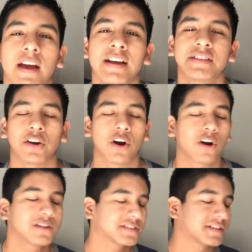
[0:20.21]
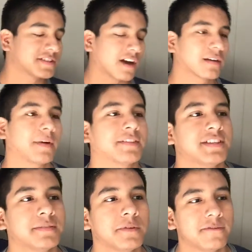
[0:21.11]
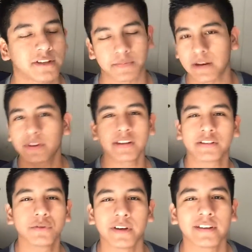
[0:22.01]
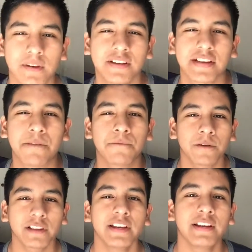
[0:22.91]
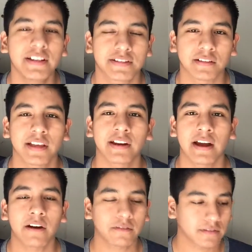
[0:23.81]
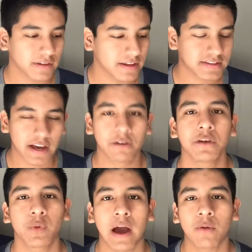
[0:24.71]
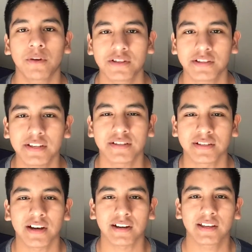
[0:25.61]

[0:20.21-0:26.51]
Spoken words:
Guys, it hurts to talk about these movies, but I'm gonna do it. Because I really need to let it out and tell you how much these suck.